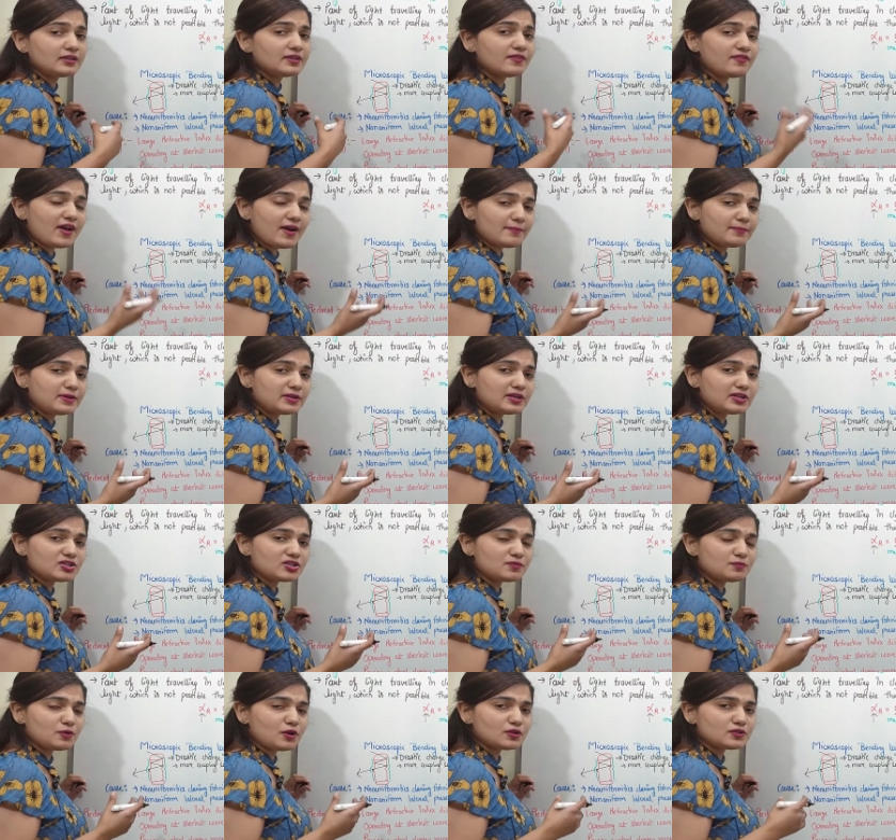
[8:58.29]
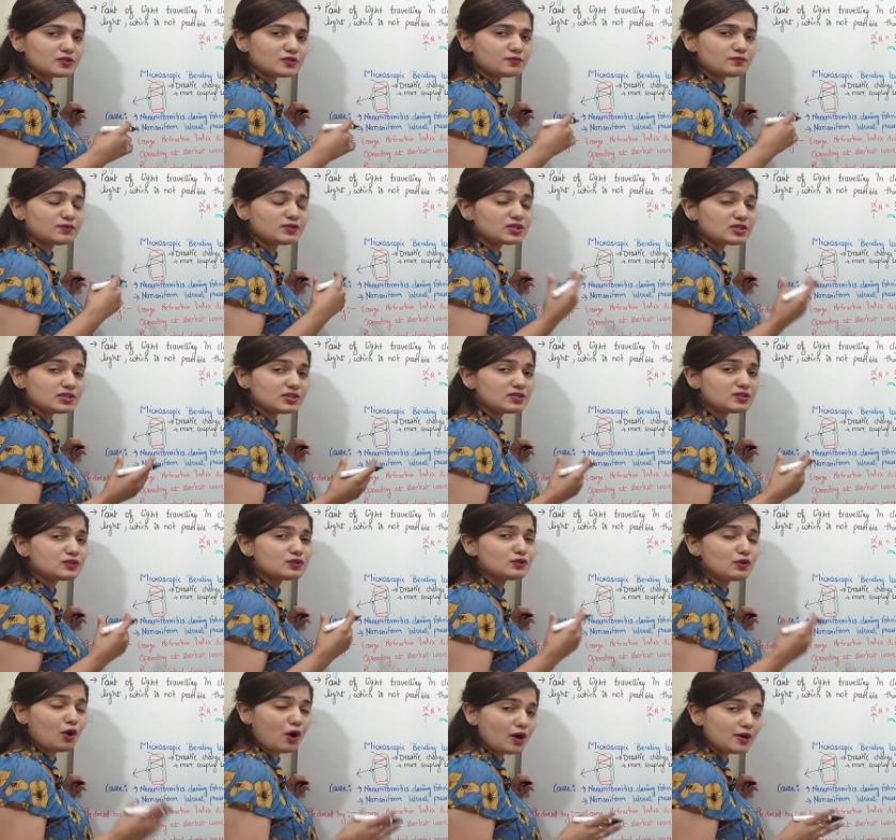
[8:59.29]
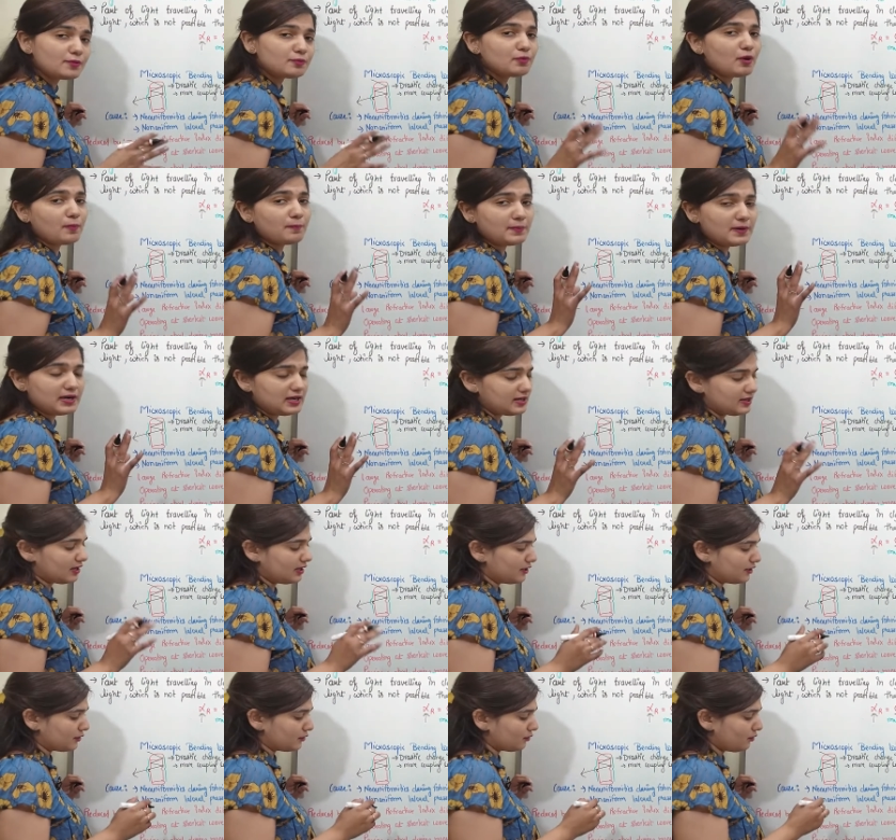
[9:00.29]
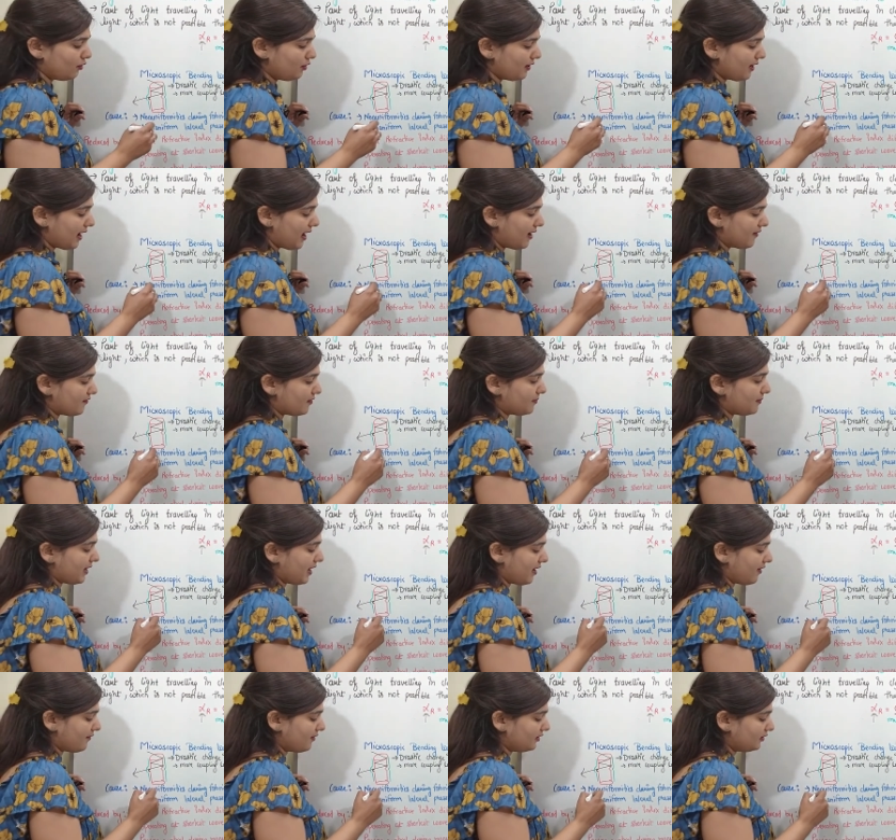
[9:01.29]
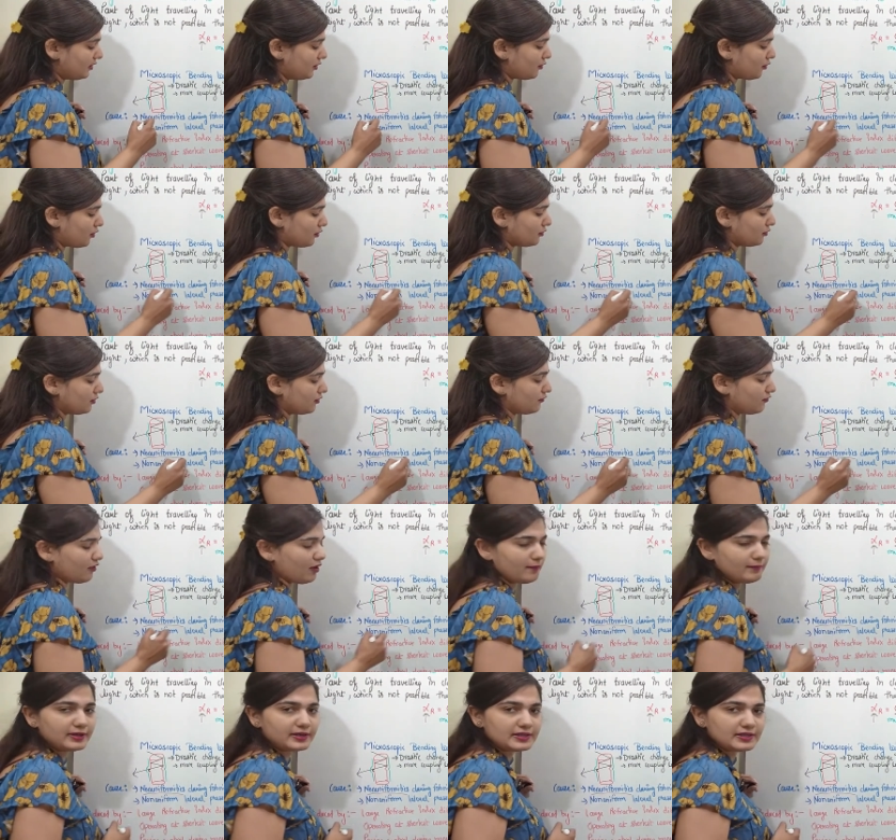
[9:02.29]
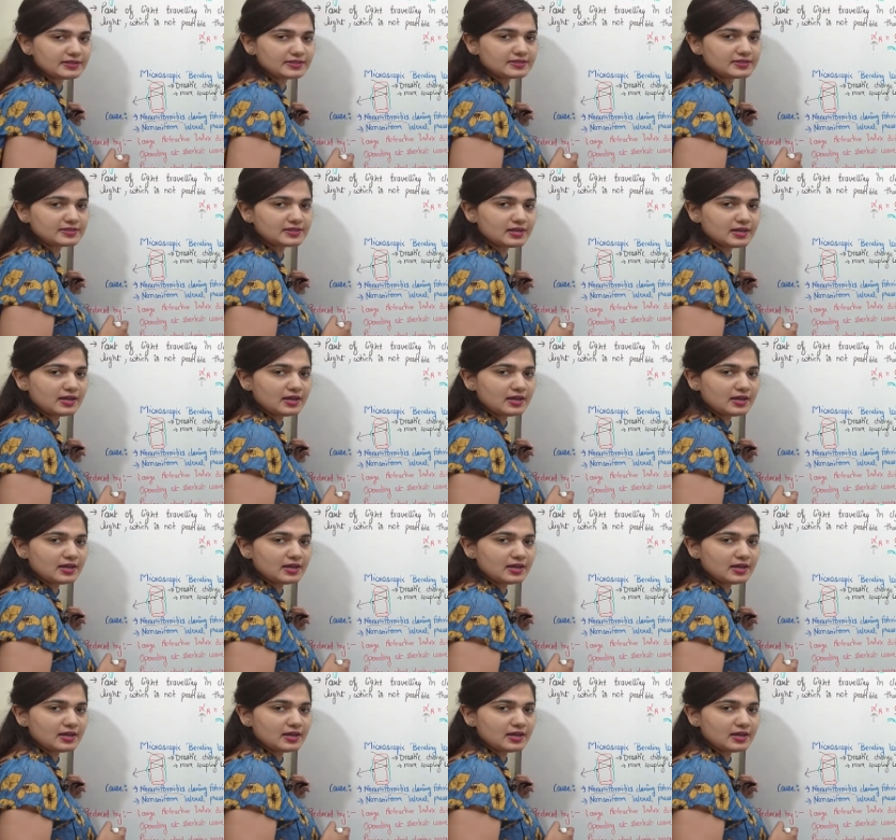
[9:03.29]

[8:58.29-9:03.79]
the fabrication process which is not properly controlled I will be having the non-uniformities